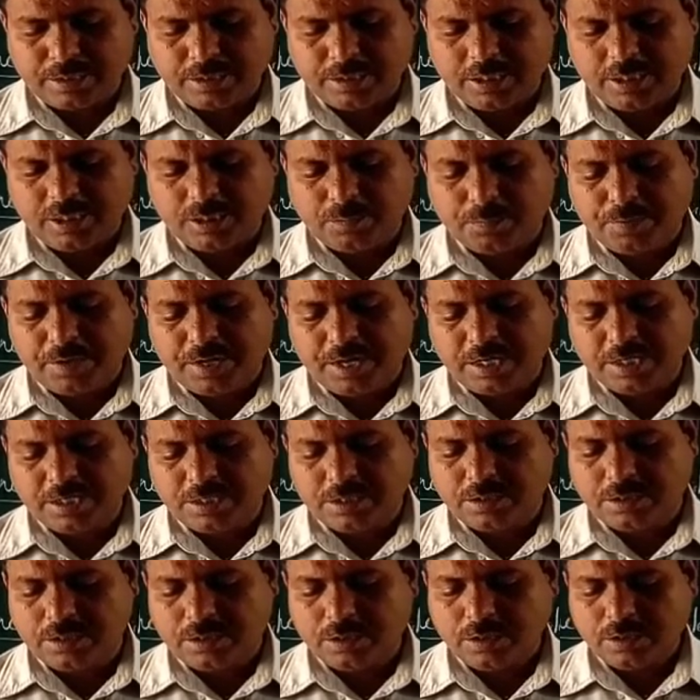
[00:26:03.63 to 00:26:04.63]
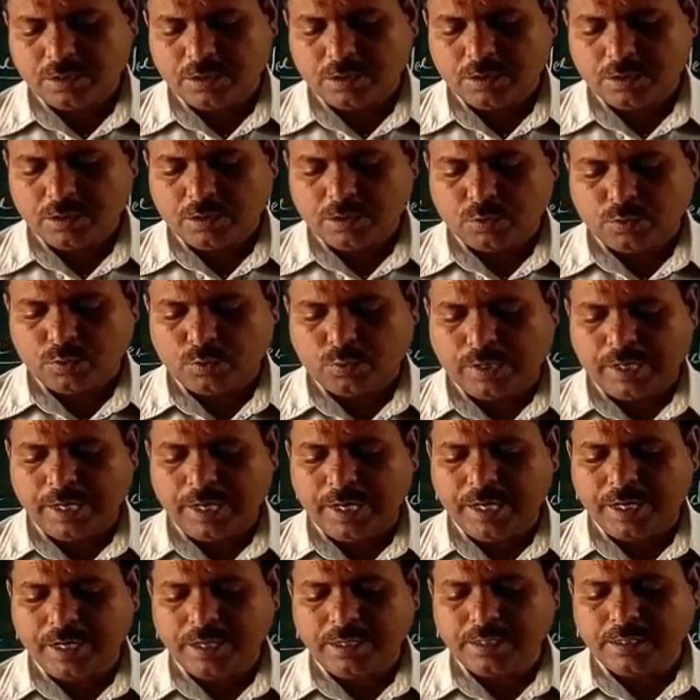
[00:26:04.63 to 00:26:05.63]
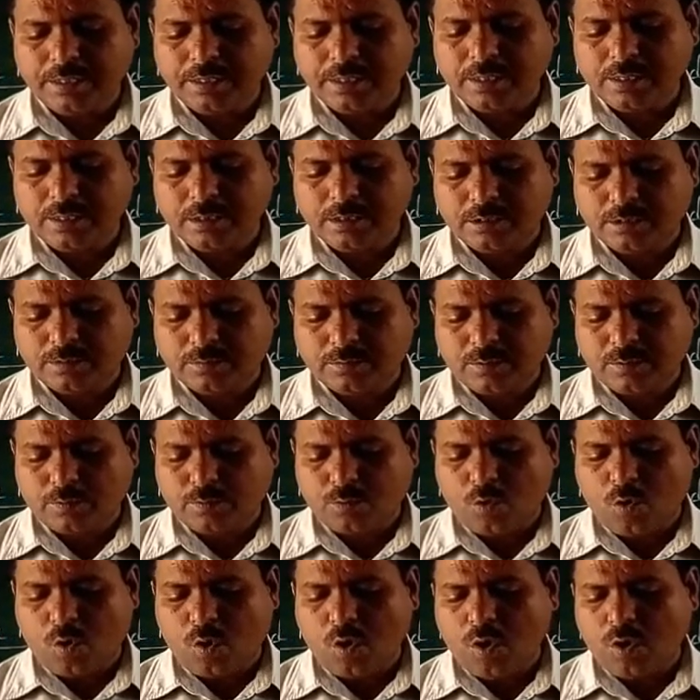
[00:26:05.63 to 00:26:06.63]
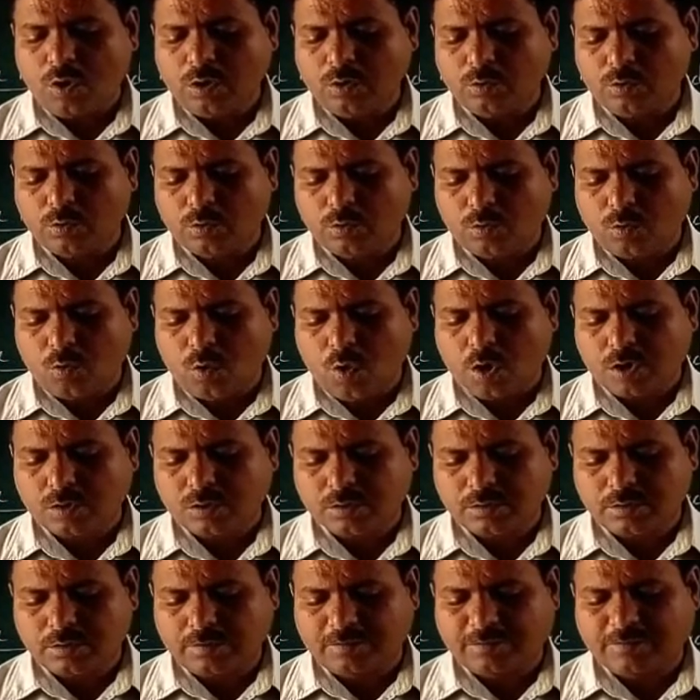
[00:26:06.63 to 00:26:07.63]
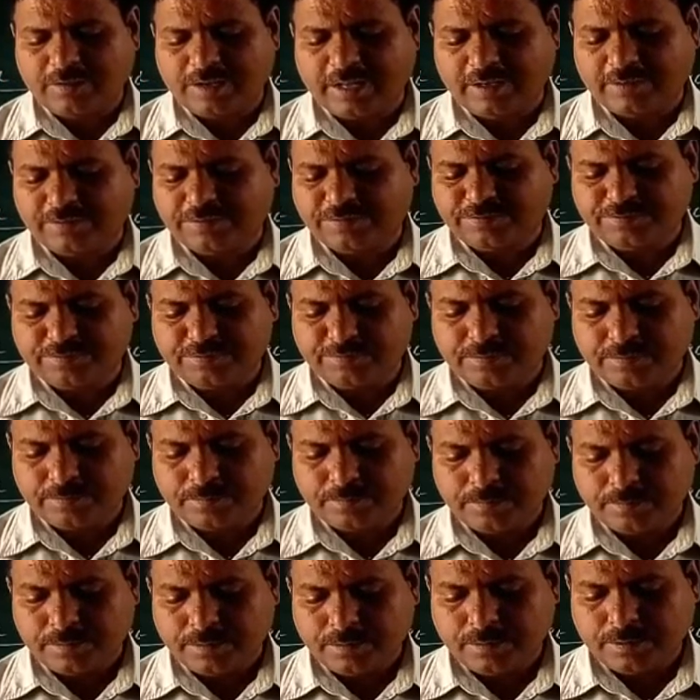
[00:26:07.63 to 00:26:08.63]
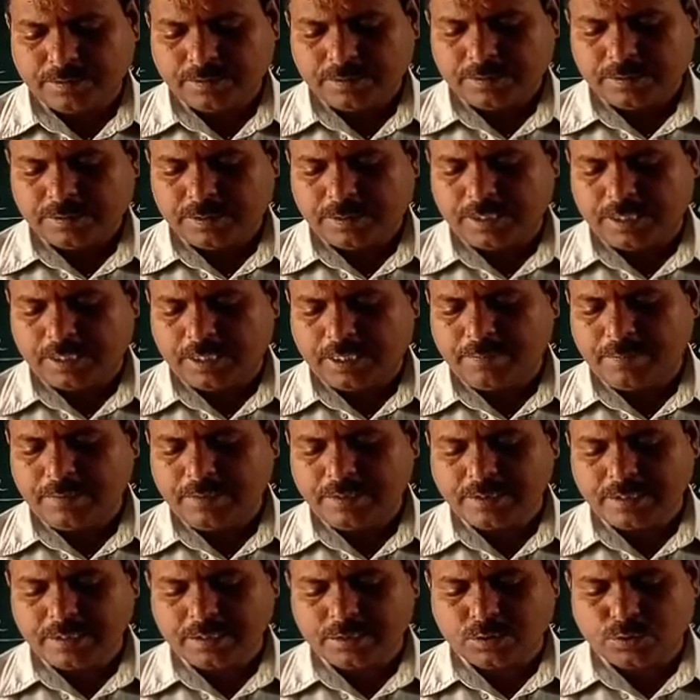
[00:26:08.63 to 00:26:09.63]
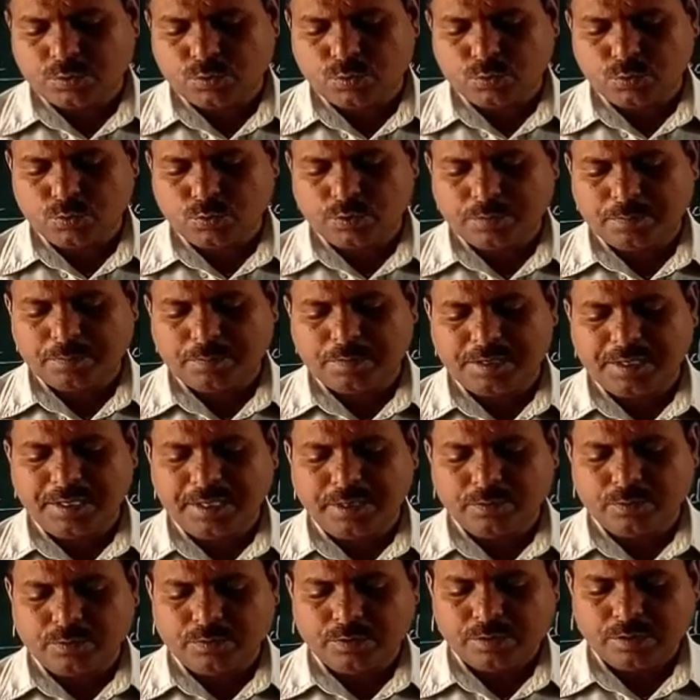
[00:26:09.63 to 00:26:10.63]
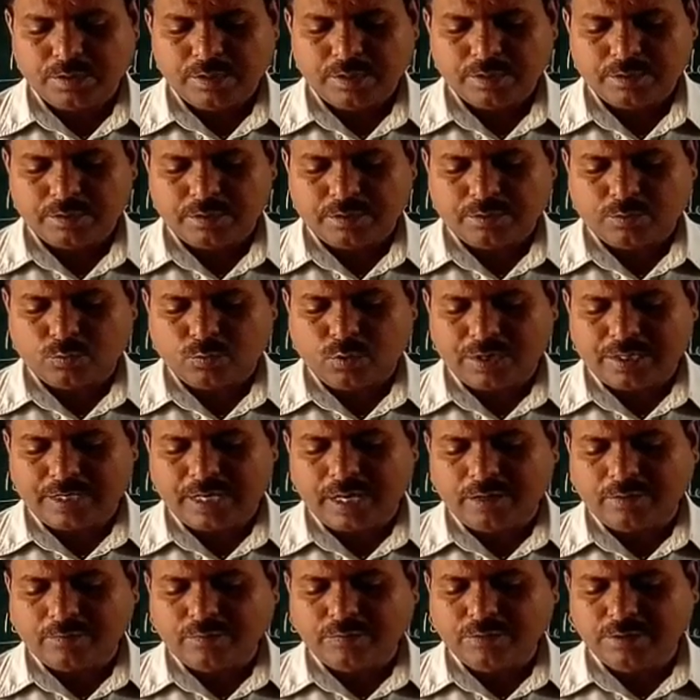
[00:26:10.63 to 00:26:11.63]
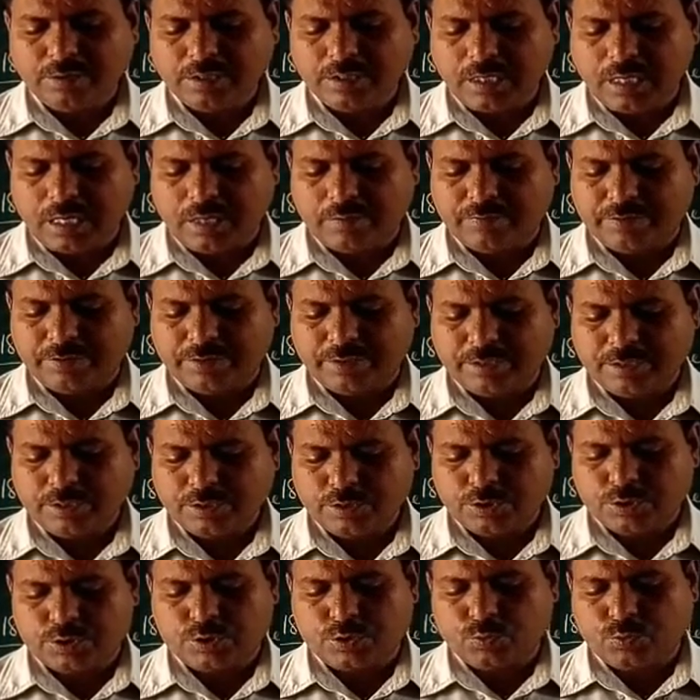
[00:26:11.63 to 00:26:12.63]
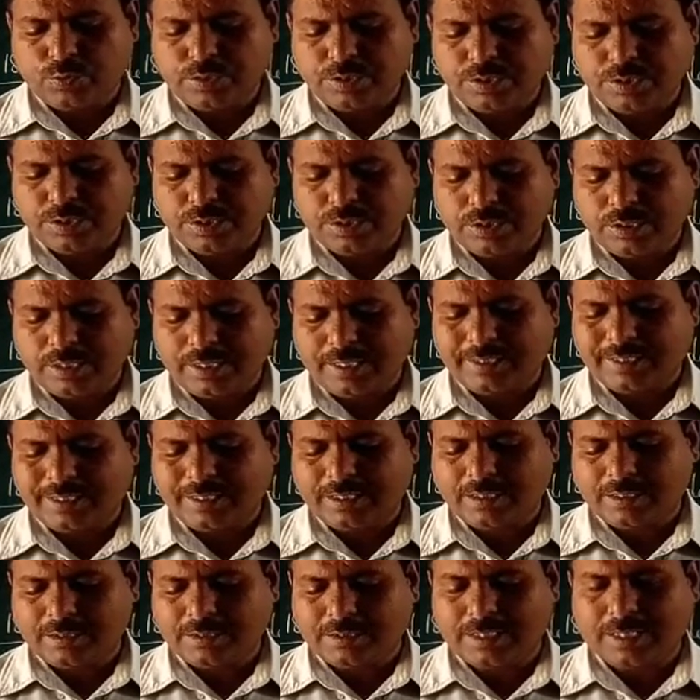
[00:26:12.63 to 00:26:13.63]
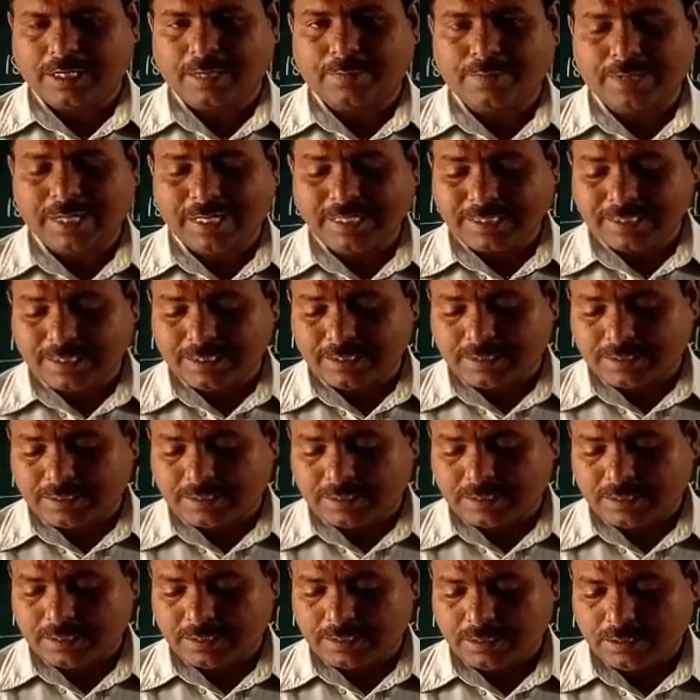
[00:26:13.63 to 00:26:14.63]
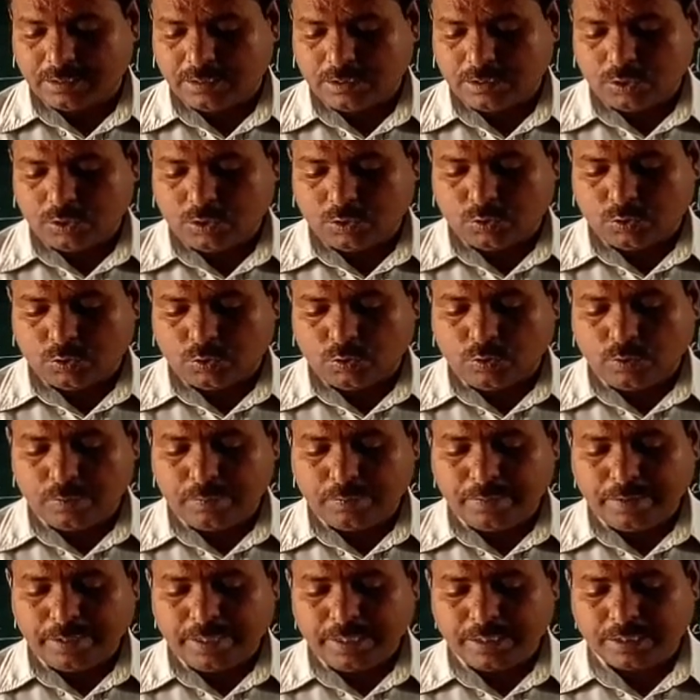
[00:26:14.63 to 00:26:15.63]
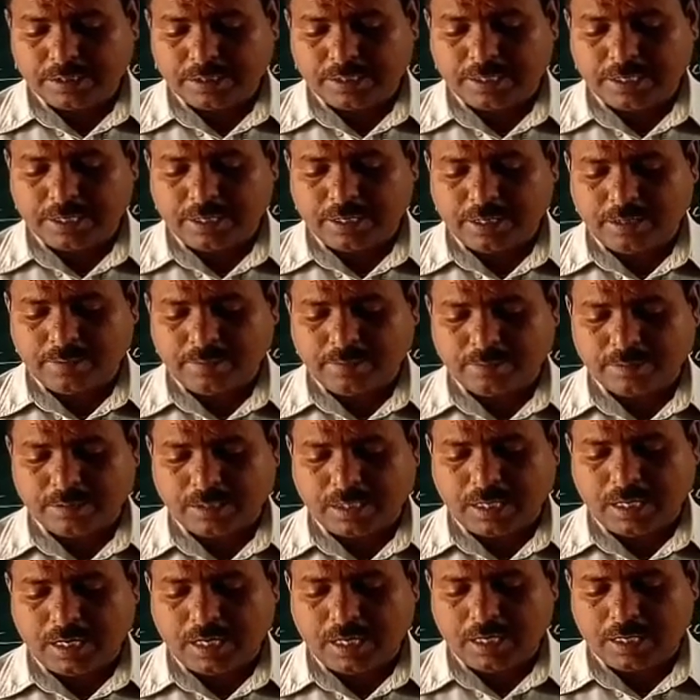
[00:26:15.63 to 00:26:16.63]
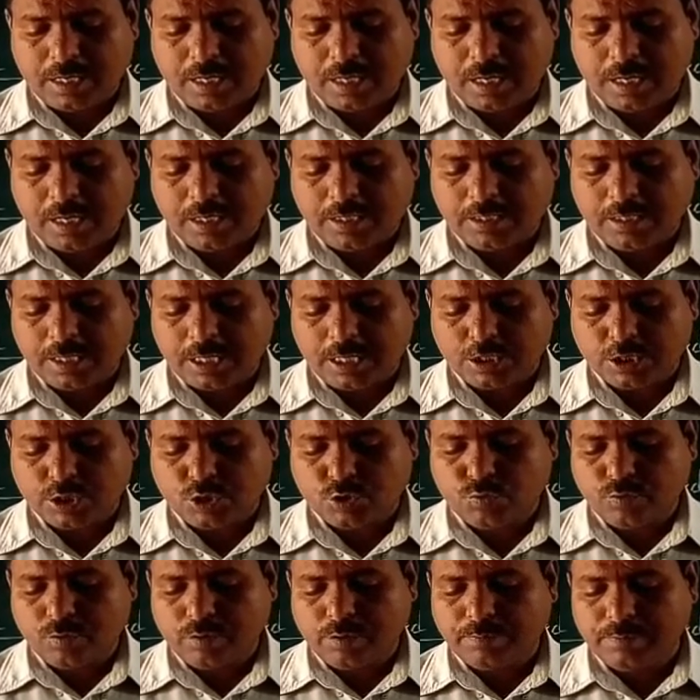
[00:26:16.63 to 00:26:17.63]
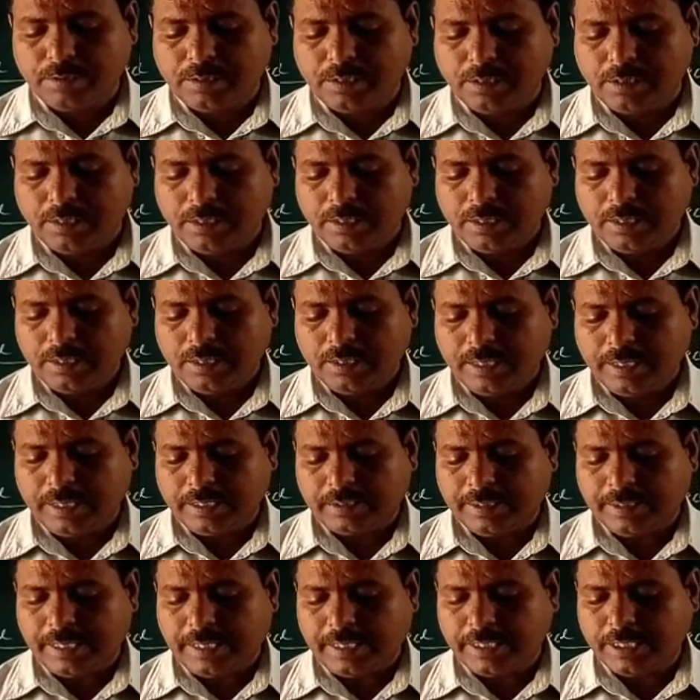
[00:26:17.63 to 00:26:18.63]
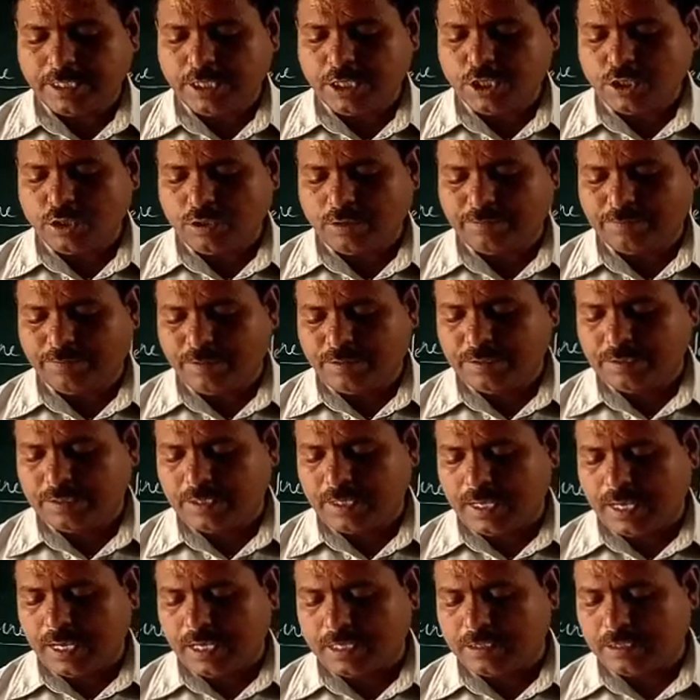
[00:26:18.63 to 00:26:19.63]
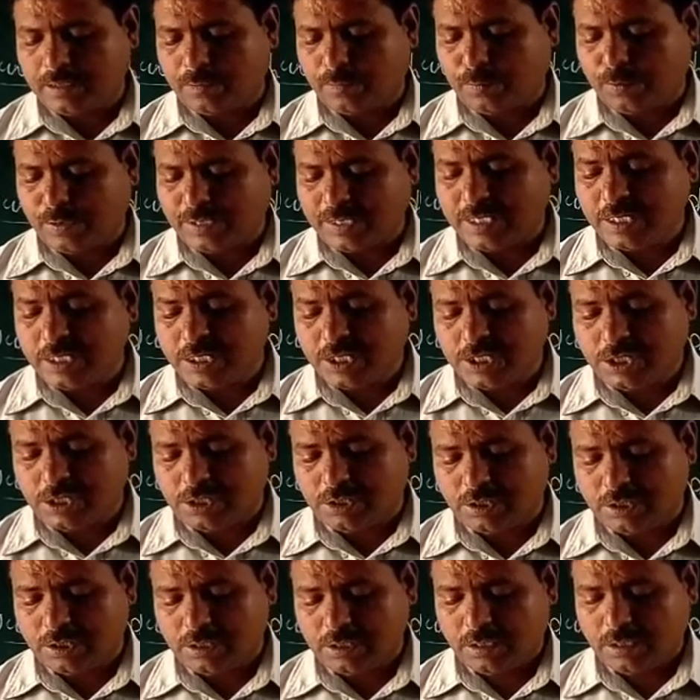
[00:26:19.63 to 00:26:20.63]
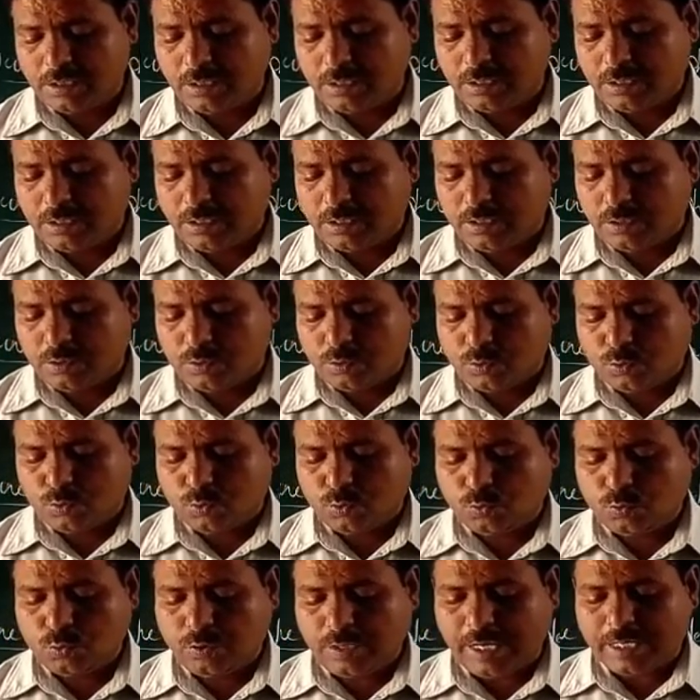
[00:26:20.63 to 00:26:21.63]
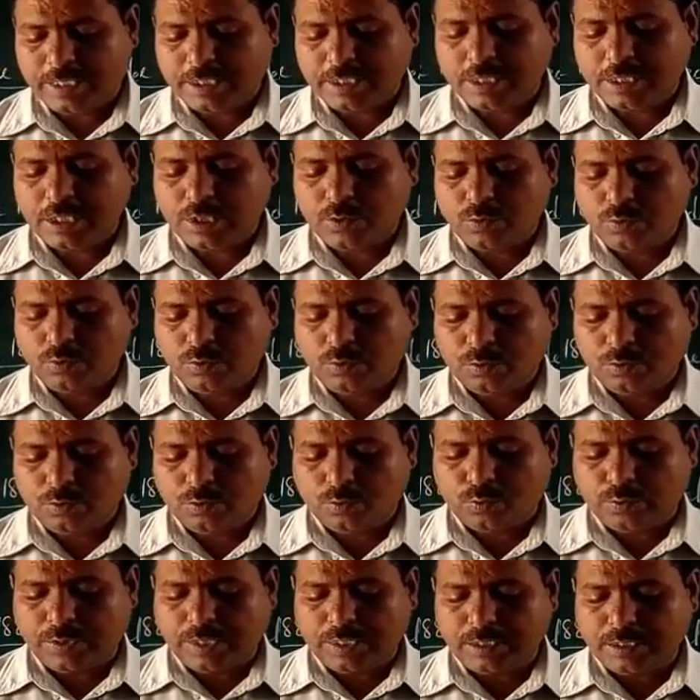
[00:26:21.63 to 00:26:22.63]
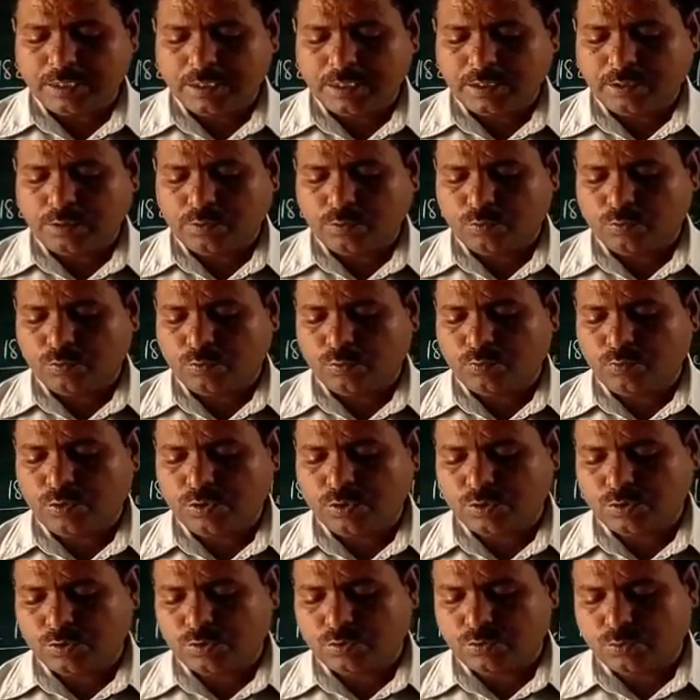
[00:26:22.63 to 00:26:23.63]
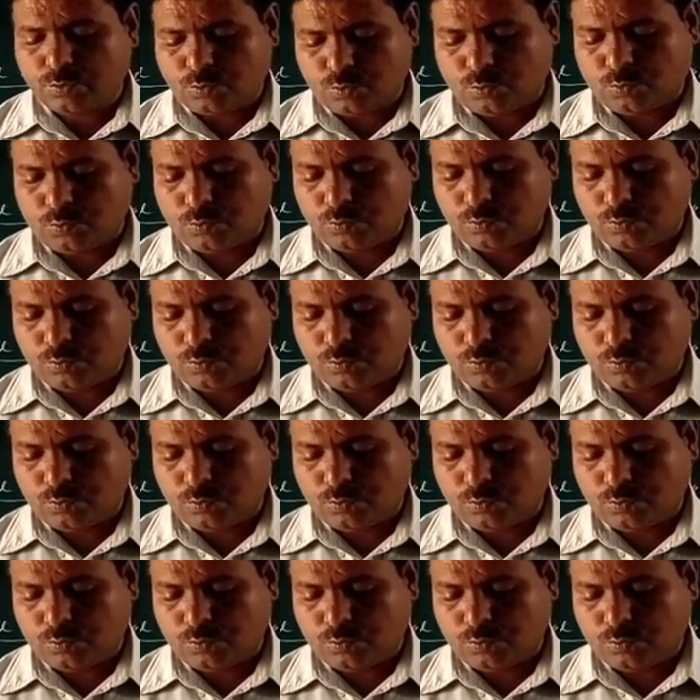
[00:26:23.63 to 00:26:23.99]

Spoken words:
inspiration to Indian girls from all walks of life. She enables us to believe that whatever our situation and the circumstances, nobody's dreams are unachievable, and that each of us has the potential to achieve whether we wish to.